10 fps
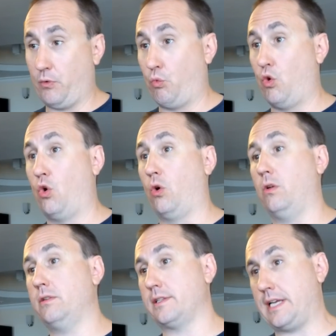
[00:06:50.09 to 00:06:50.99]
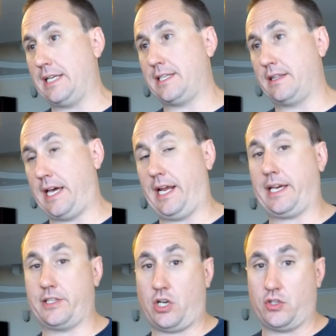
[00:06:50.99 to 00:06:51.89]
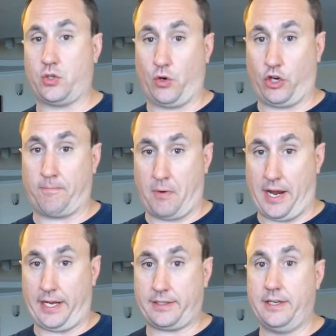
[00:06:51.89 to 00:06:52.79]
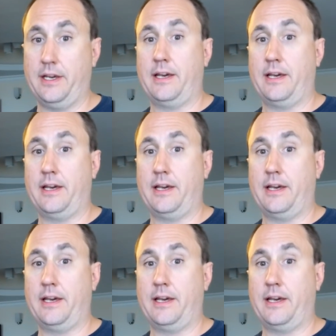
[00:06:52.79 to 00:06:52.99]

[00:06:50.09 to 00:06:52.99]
Wool is not synthetic. It's also a good product.